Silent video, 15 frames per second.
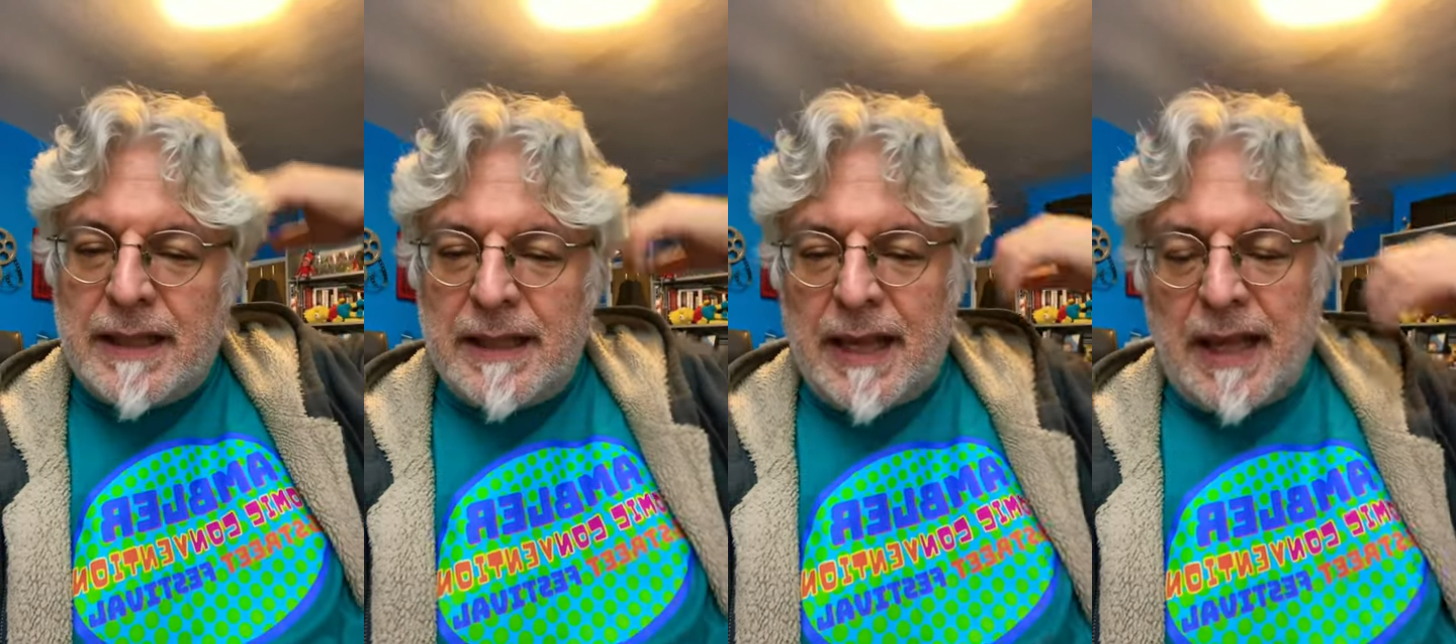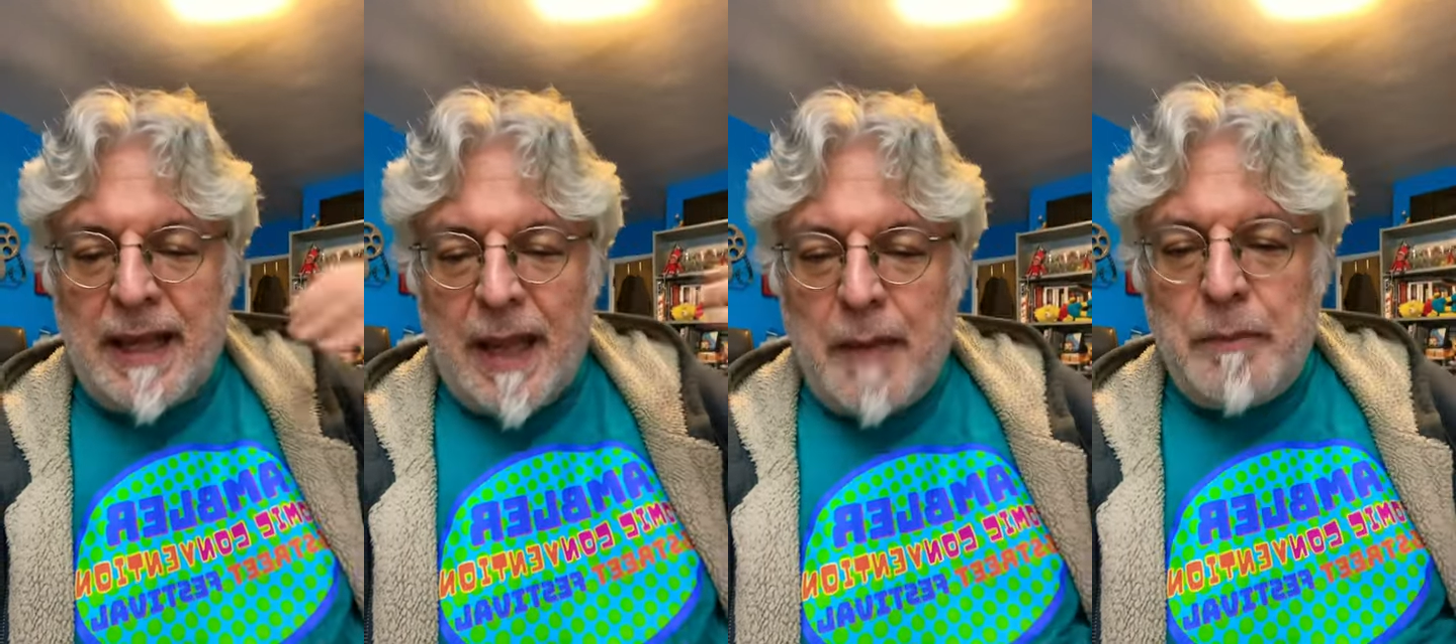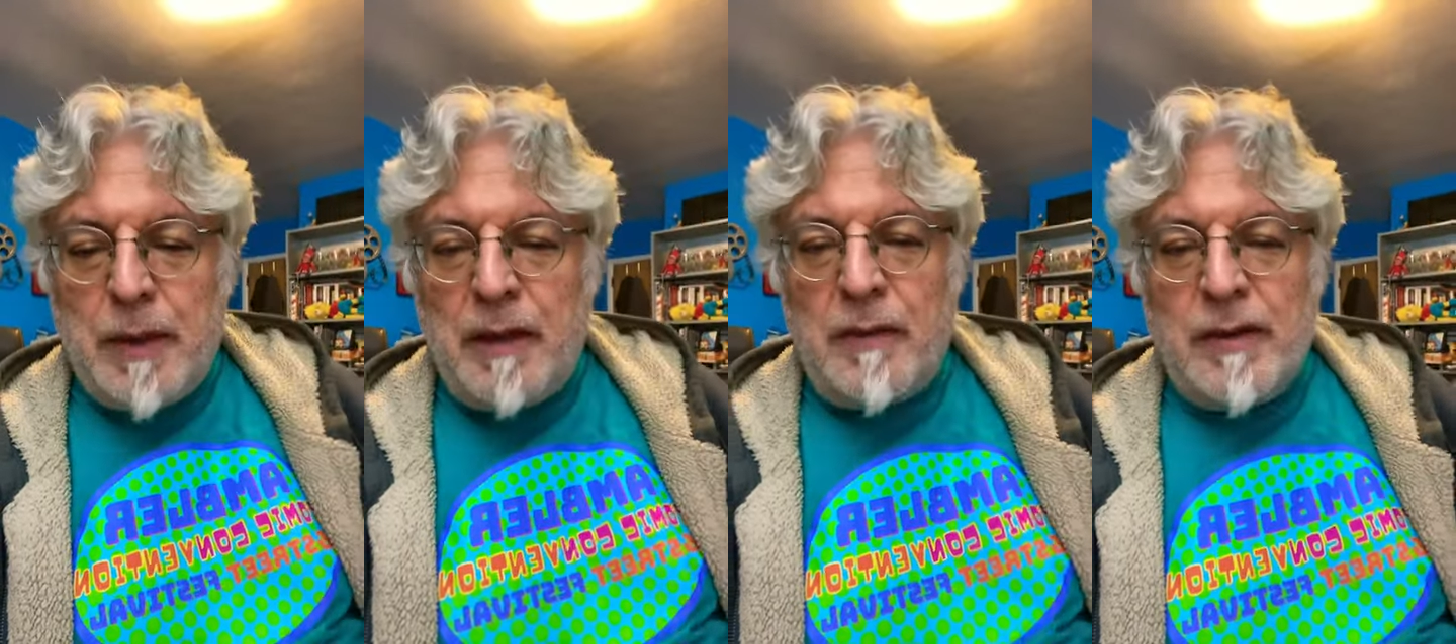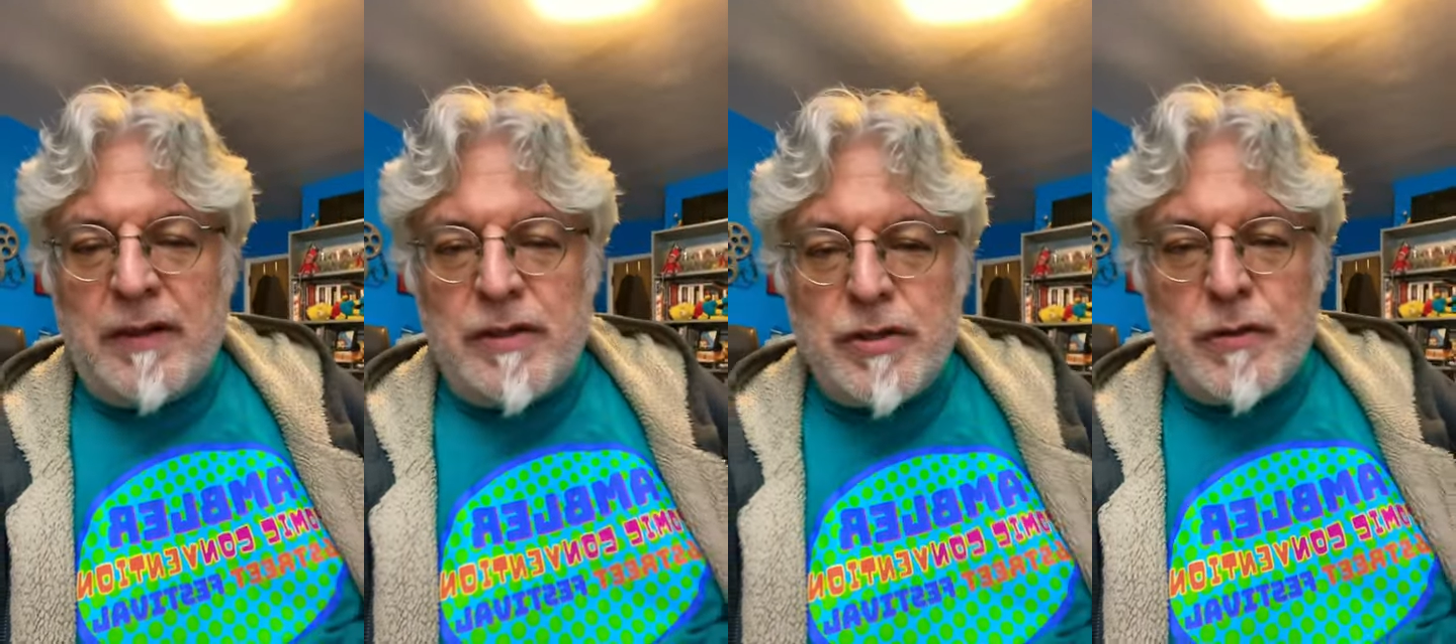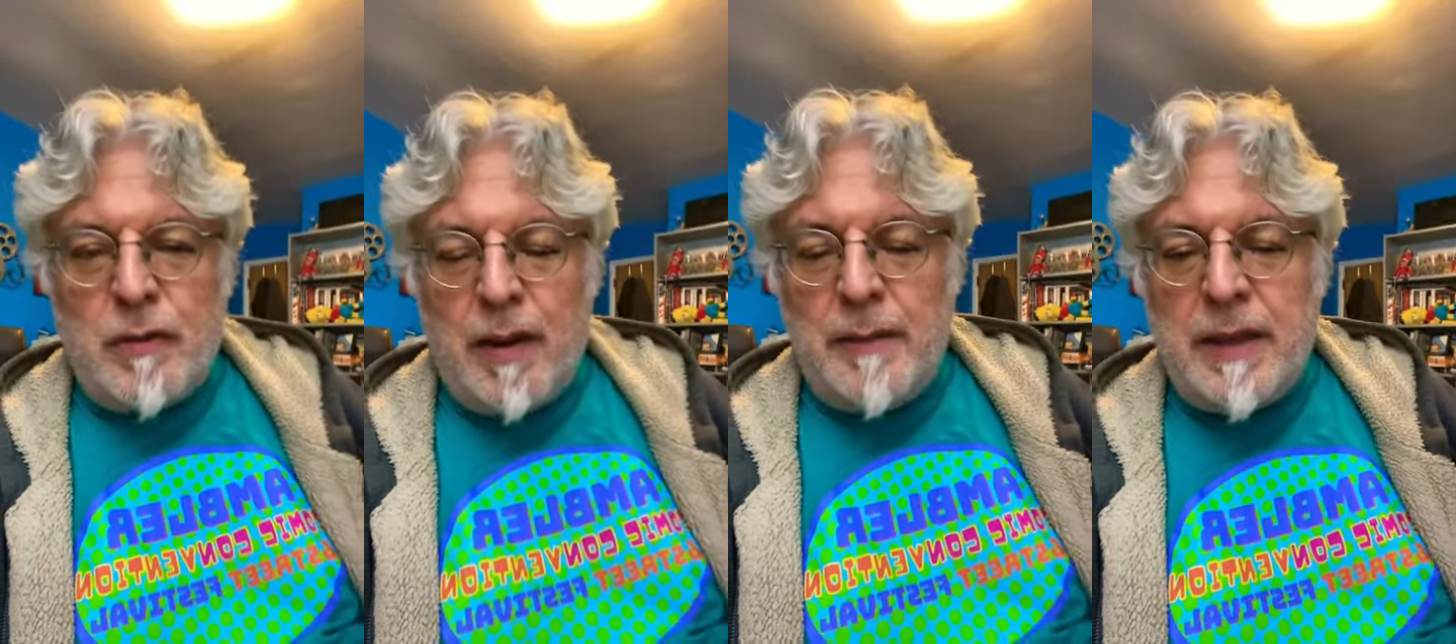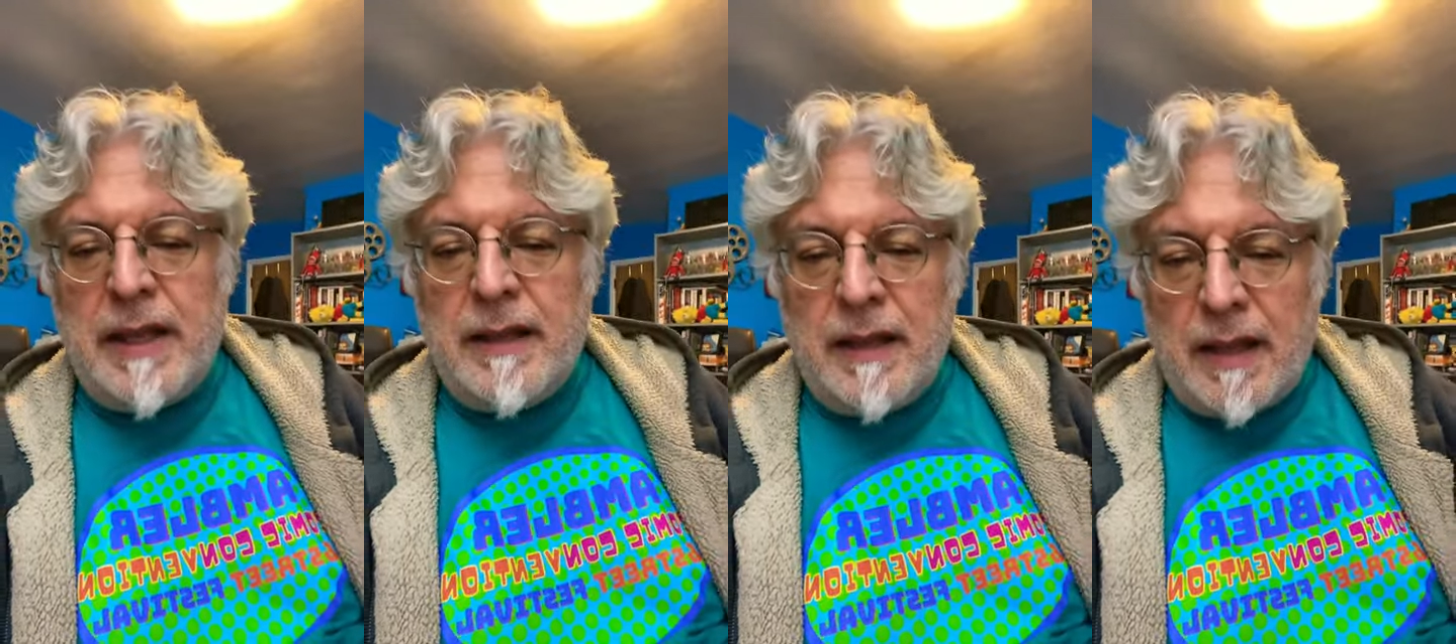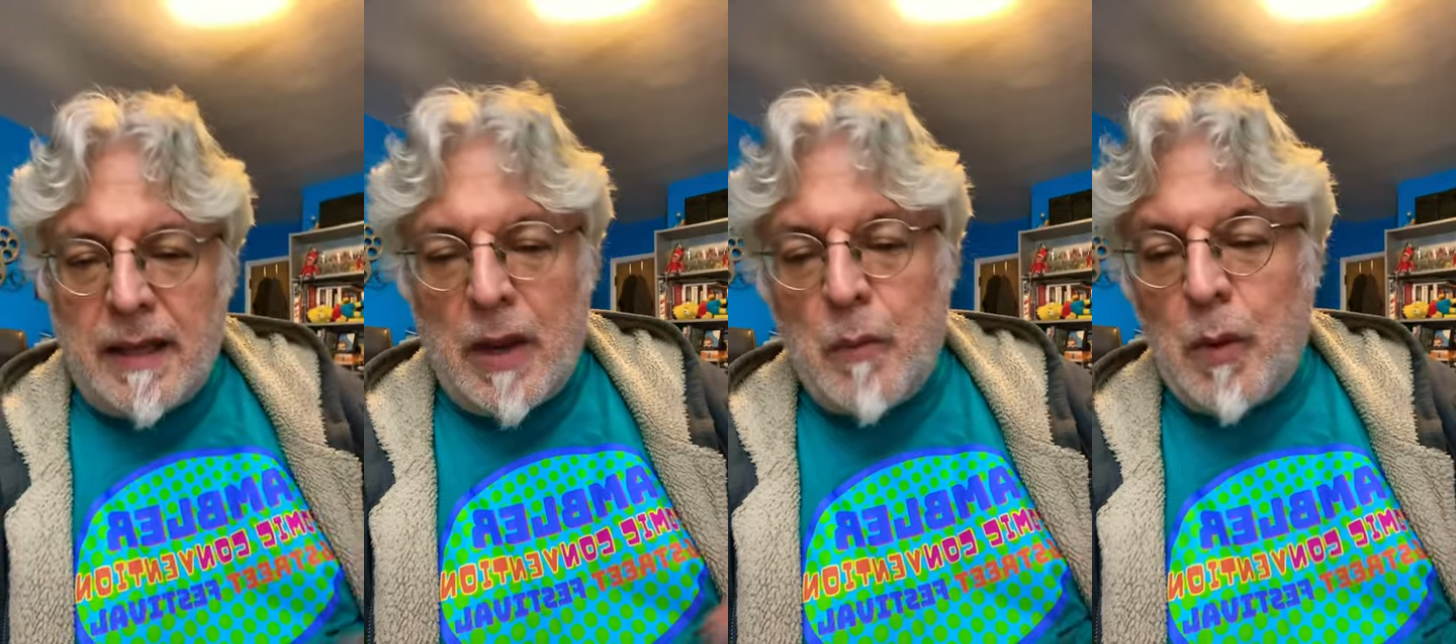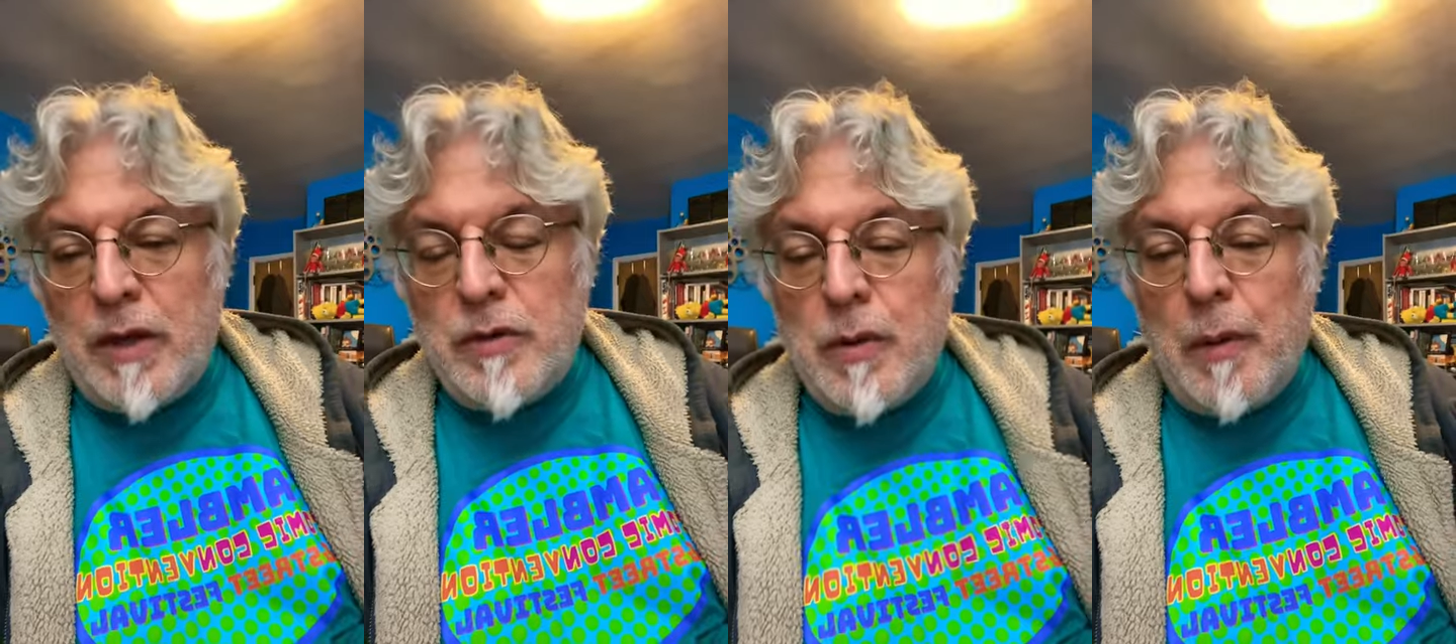and they kept hearing the screaming, and then they
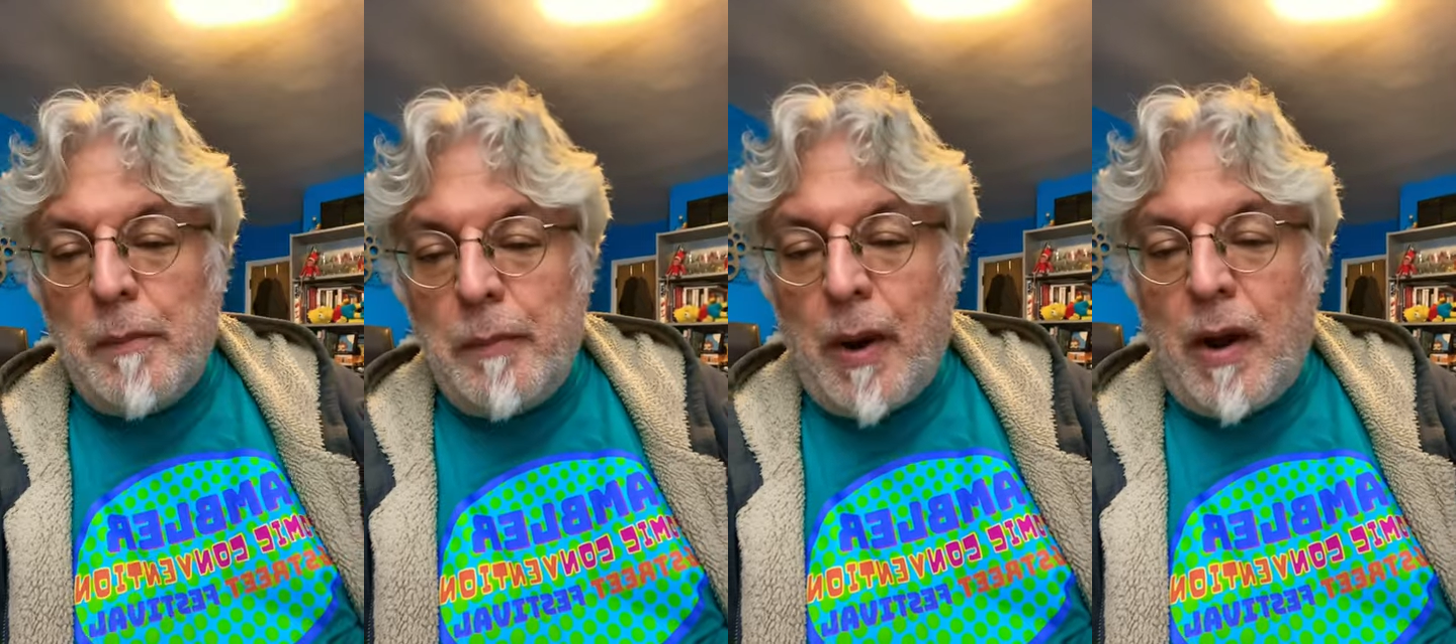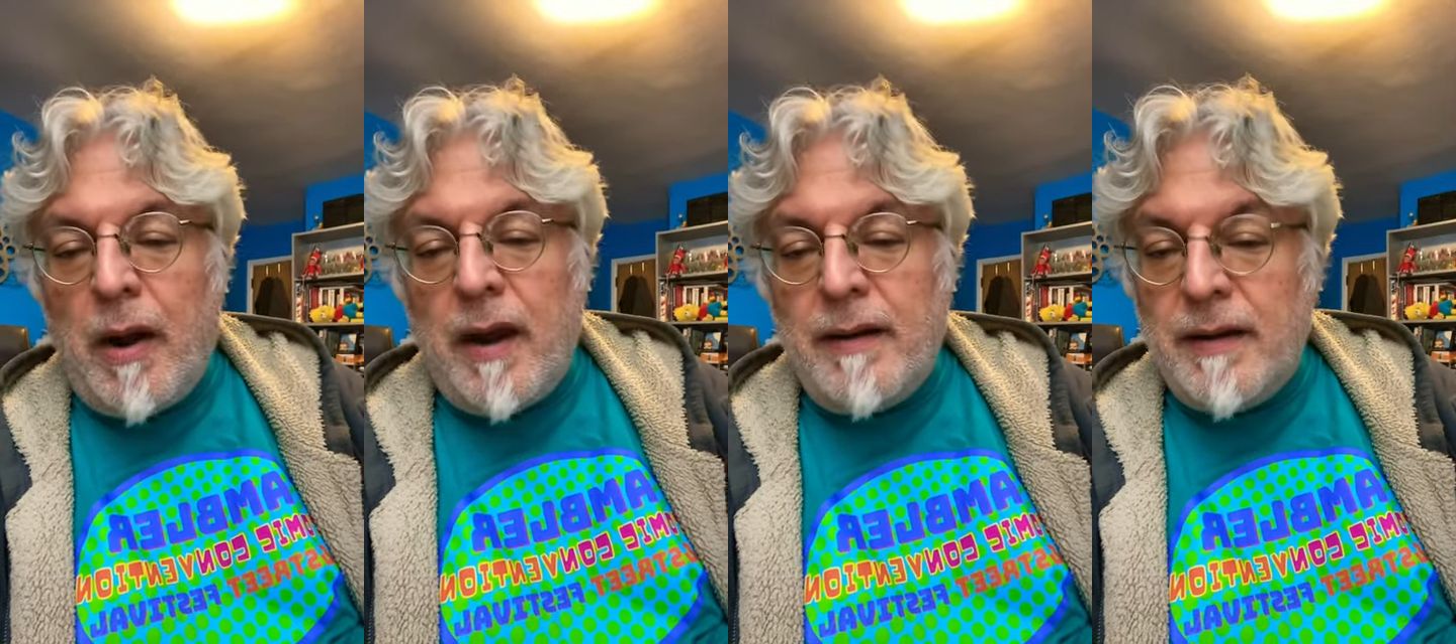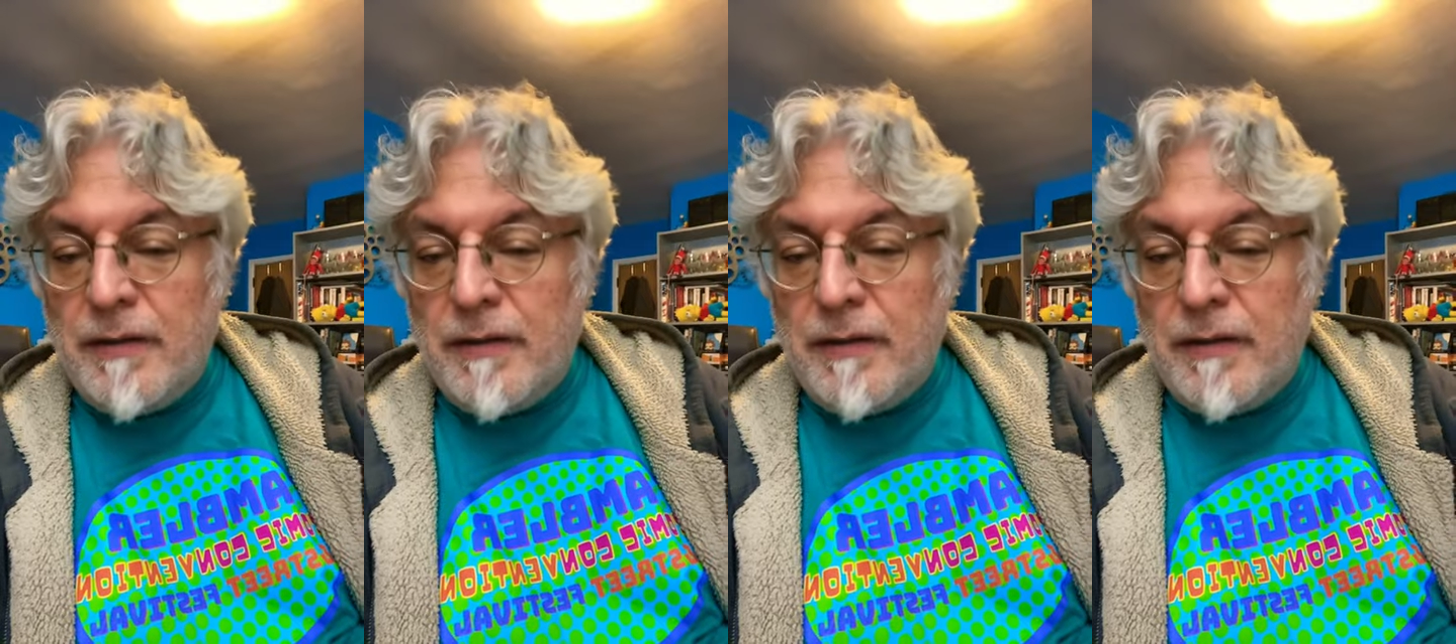went to a bar,